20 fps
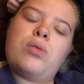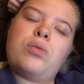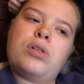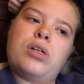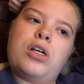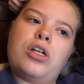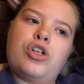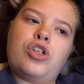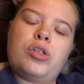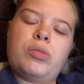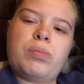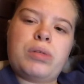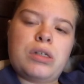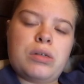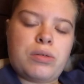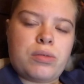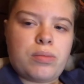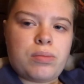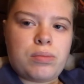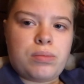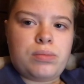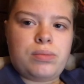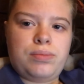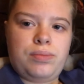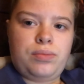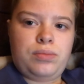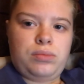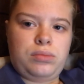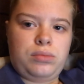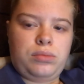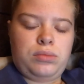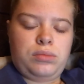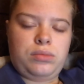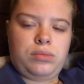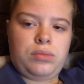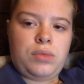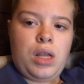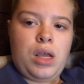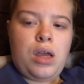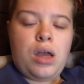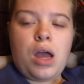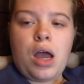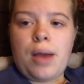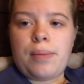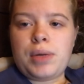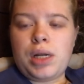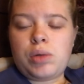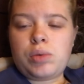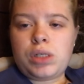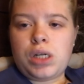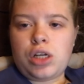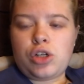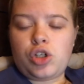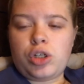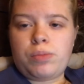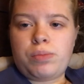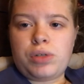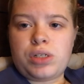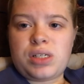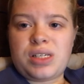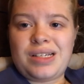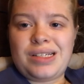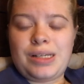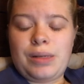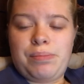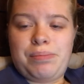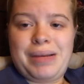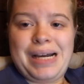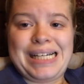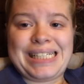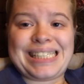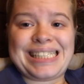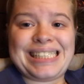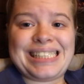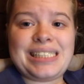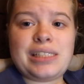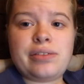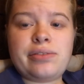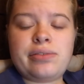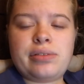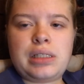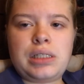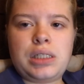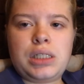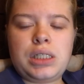100% positive,